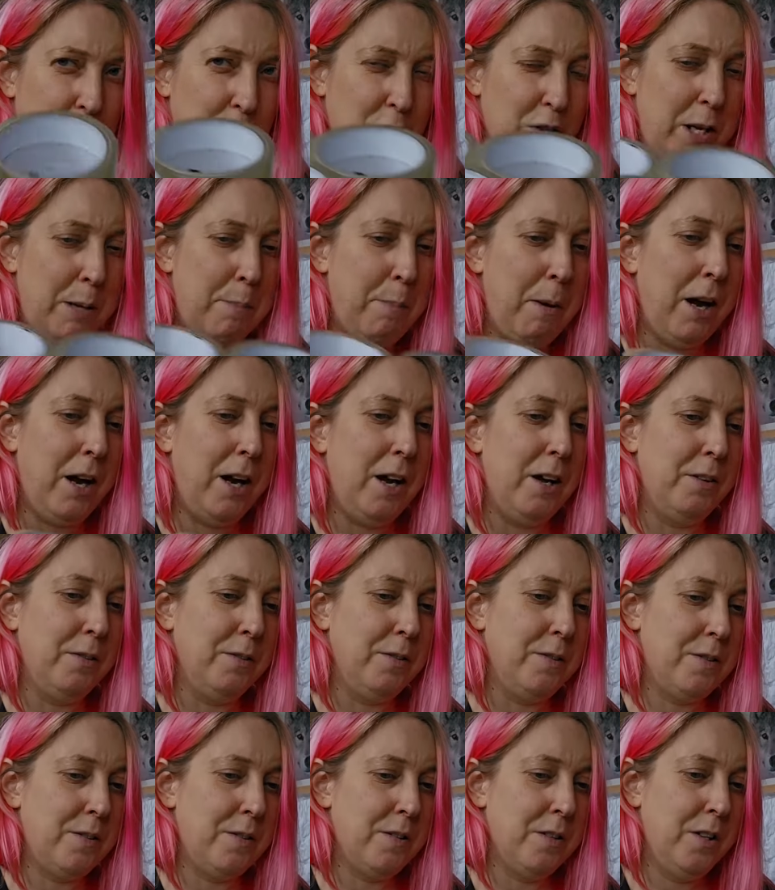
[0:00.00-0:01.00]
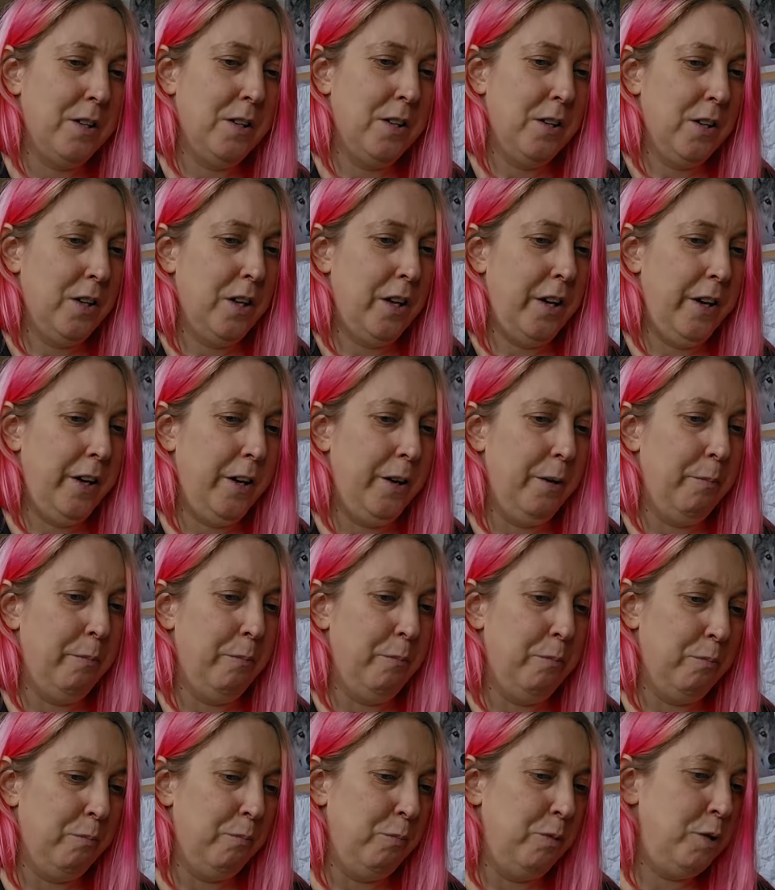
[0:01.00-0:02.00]

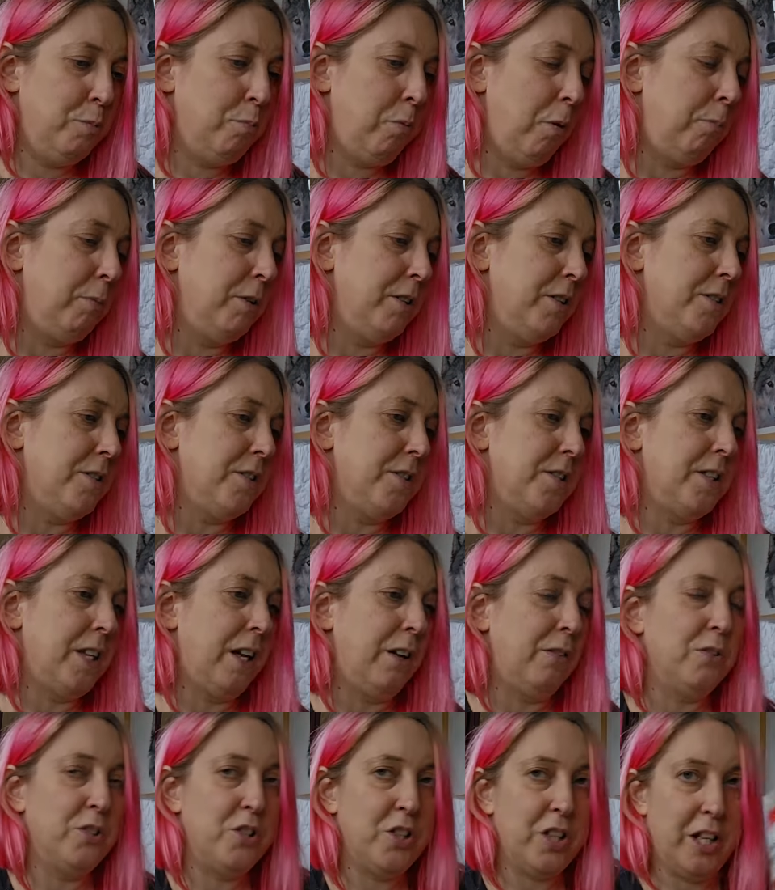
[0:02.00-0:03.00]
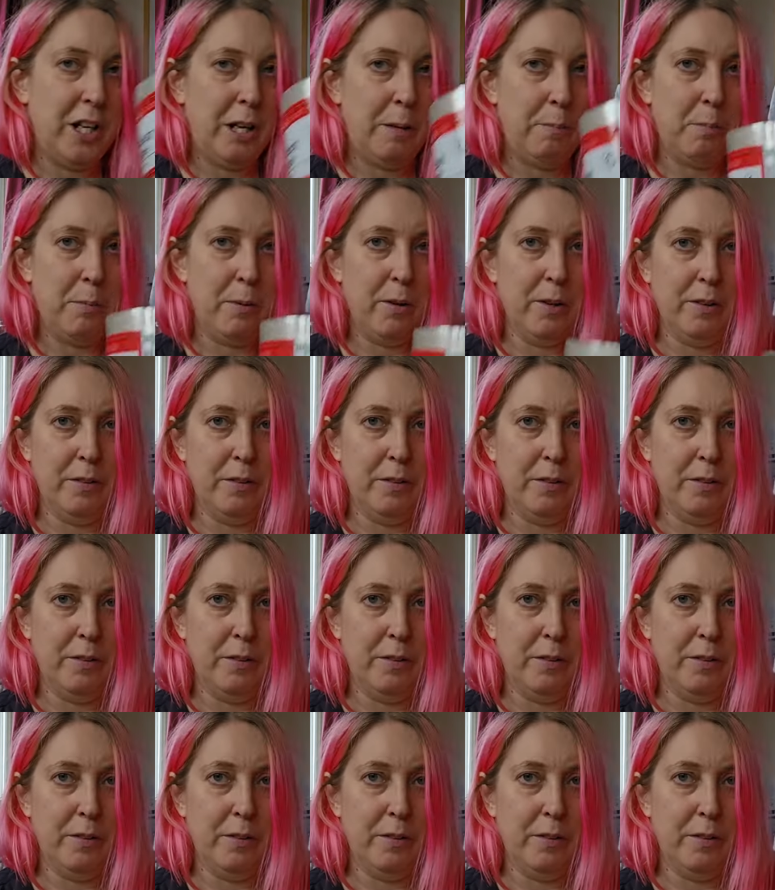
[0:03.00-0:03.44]
£3, which probably doesn't sound cheap.